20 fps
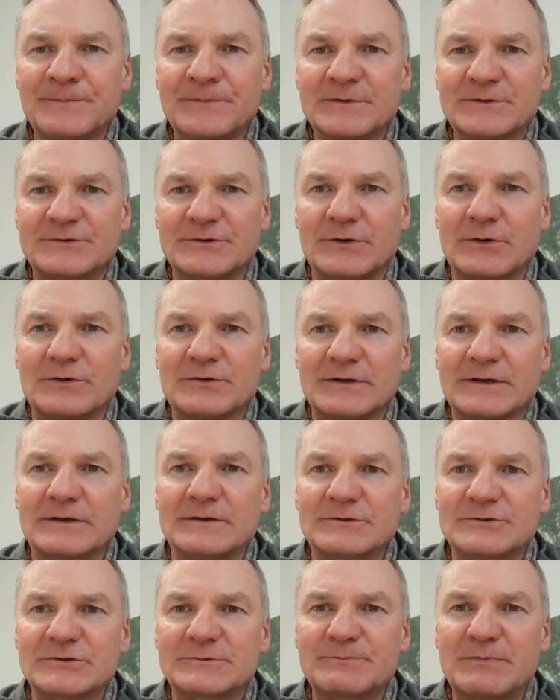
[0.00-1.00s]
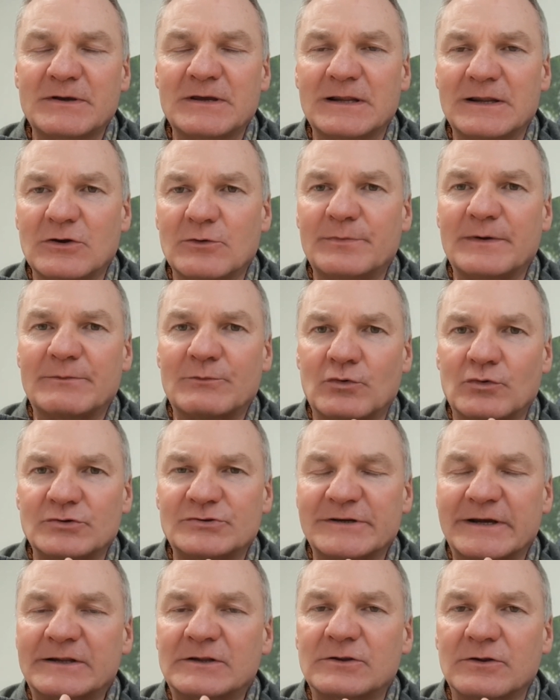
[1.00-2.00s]
So I think just be a little bit more
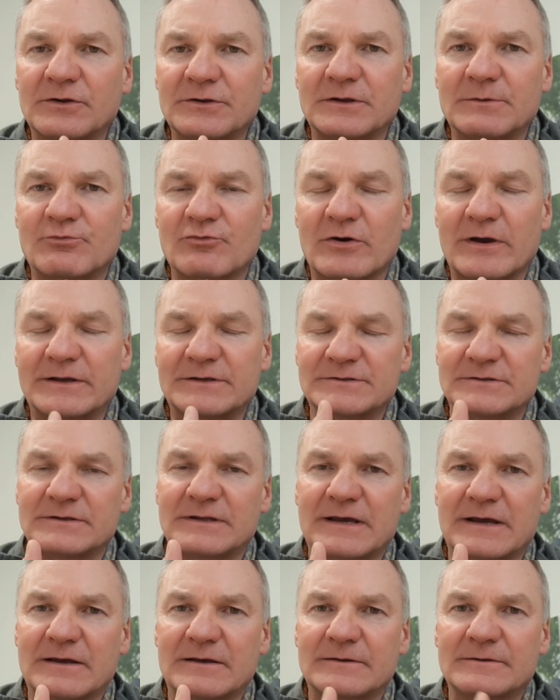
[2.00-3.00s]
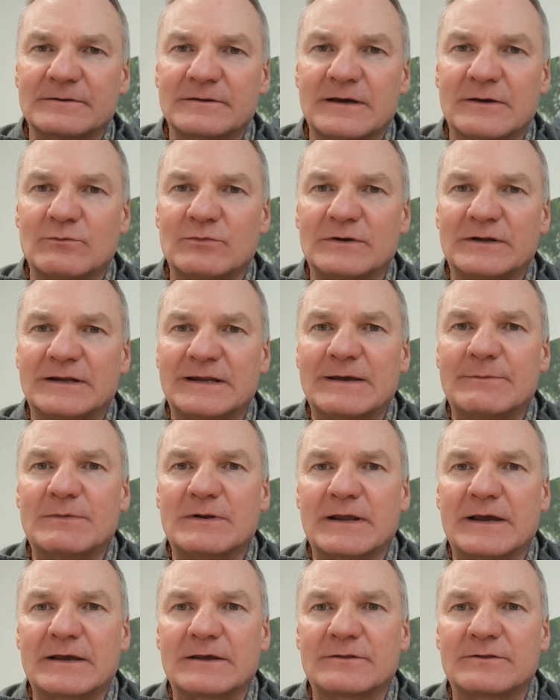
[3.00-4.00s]
gentle on your brakes, and that will
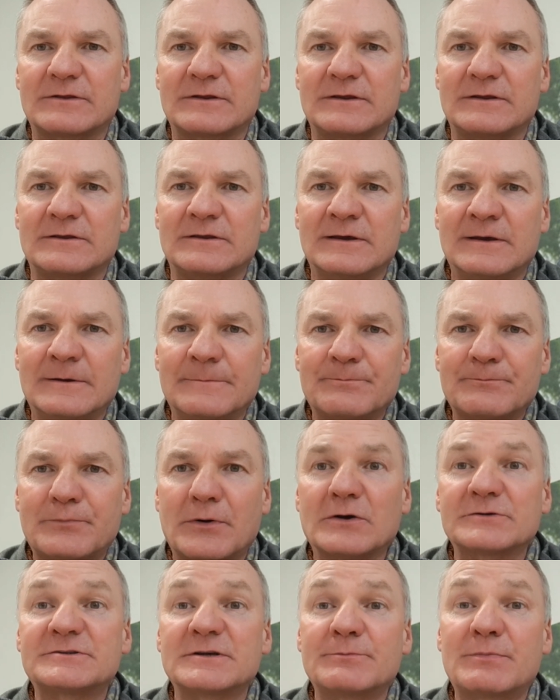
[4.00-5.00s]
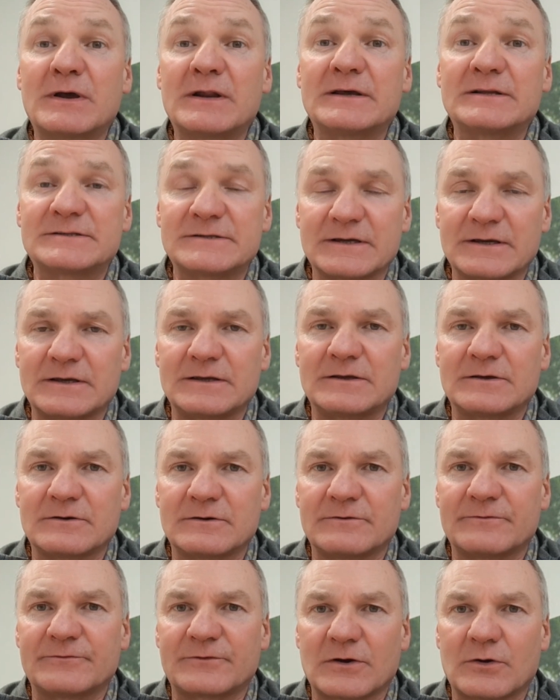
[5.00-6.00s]
eliminate the possibility
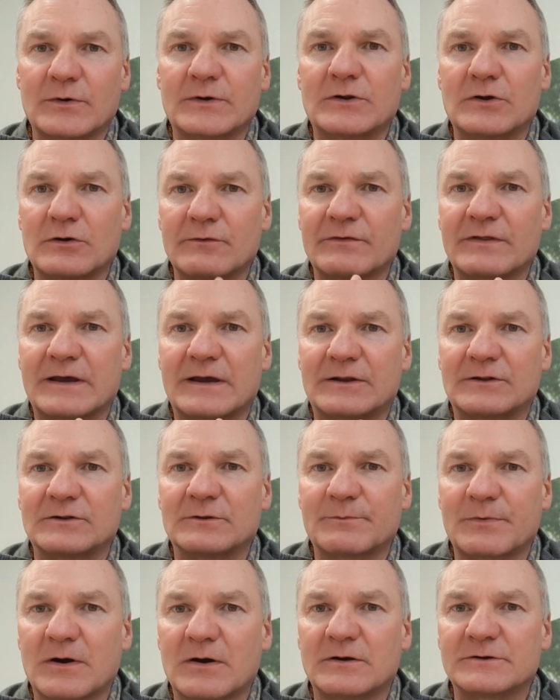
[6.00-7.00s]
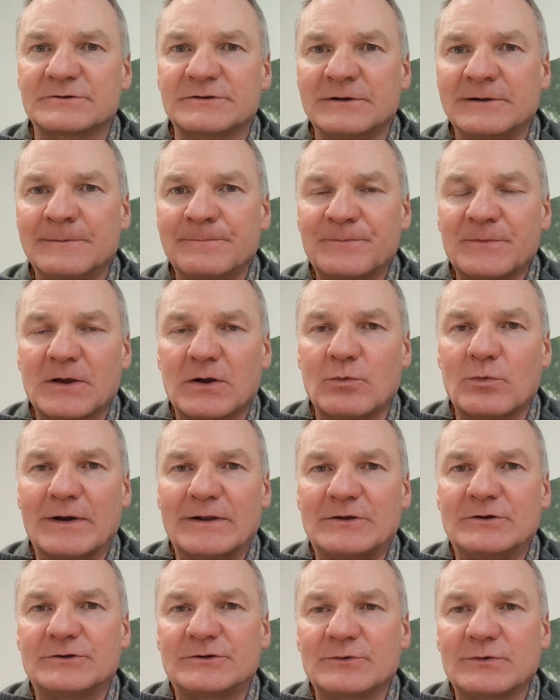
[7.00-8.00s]
of going over the handlebars
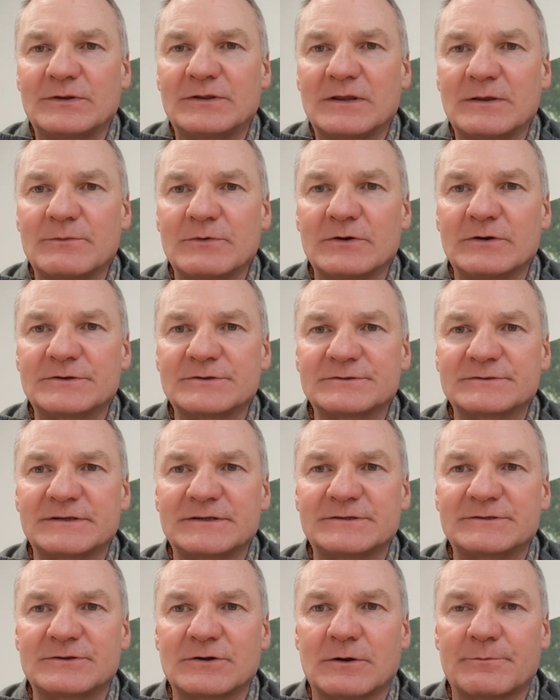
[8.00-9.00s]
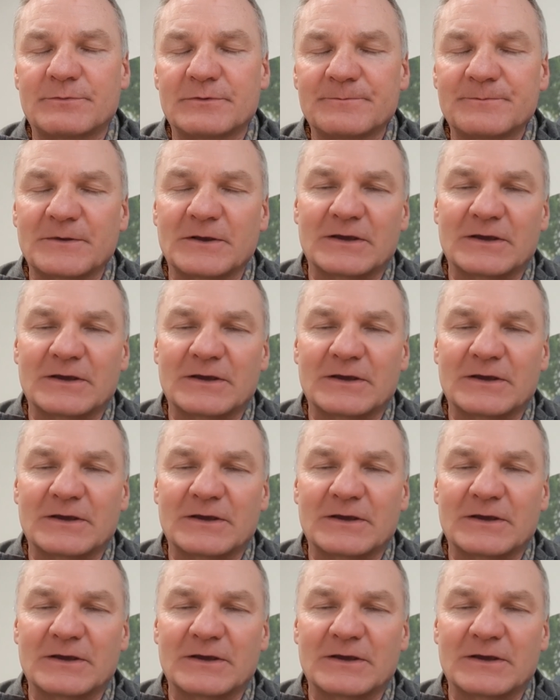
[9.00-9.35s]
when you're doing the emergency stop.